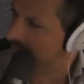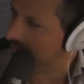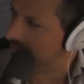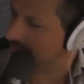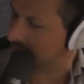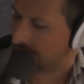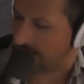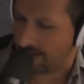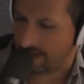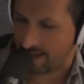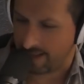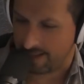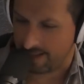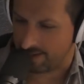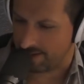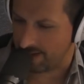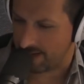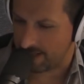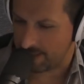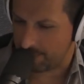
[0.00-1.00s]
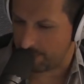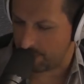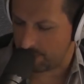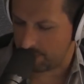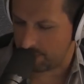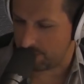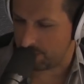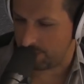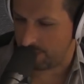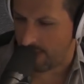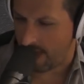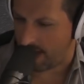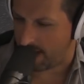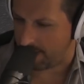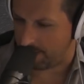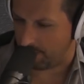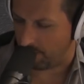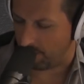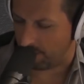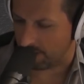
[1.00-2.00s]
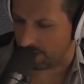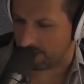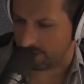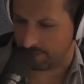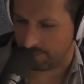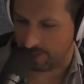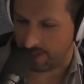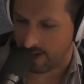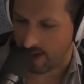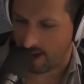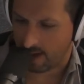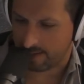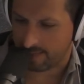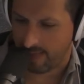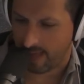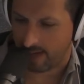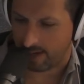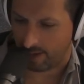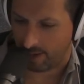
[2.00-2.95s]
Like a uh, lot. You're not supposed to do that anymore. Why Can we knock that